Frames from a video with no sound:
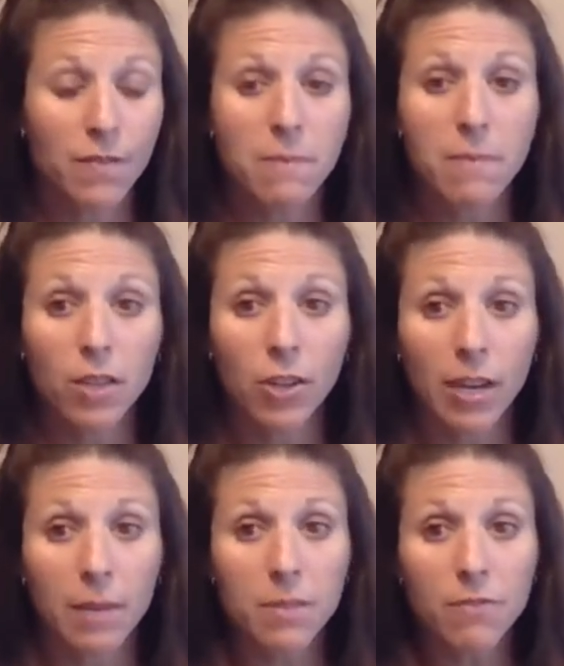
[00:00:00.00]

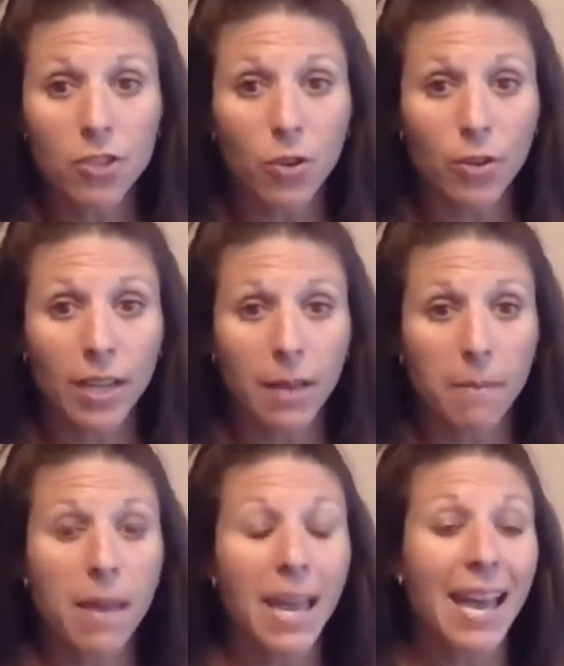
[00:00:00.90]
milligrams of
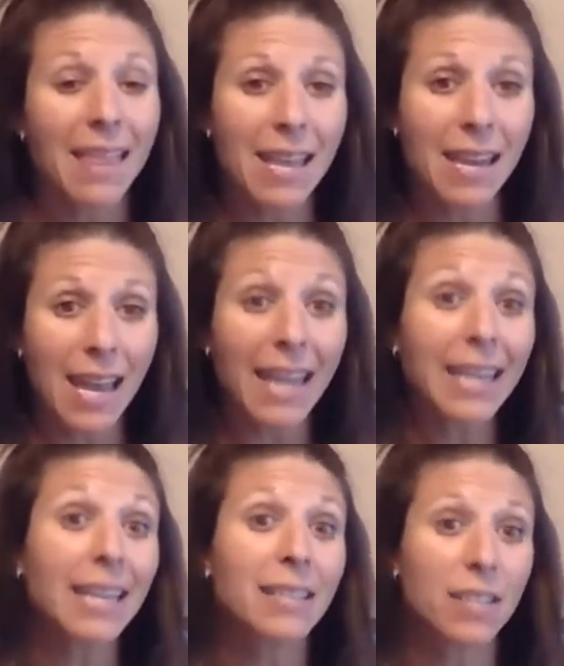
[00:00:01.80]
sodium, and then
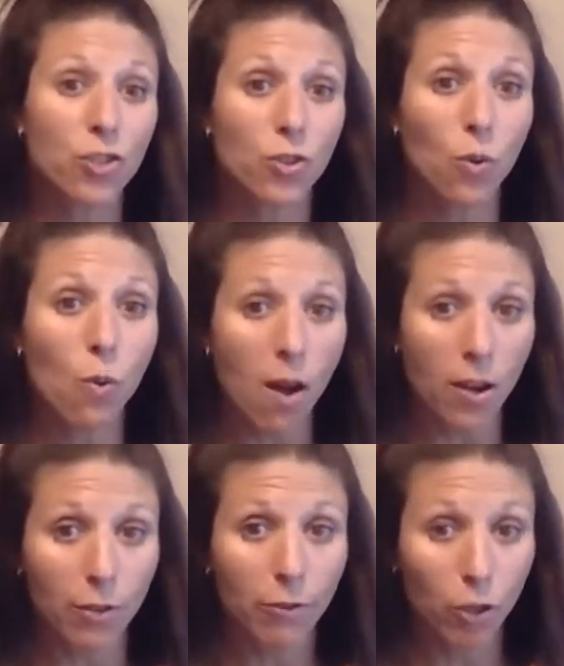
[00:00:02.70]
any additional
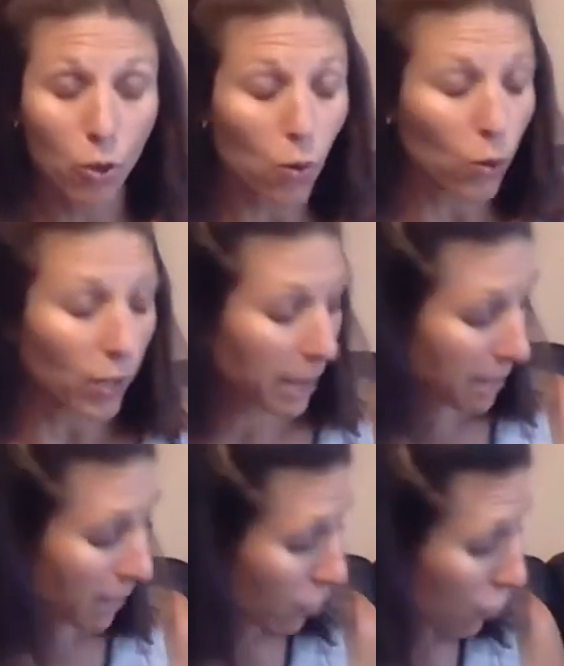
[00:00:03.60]
water for cooling. So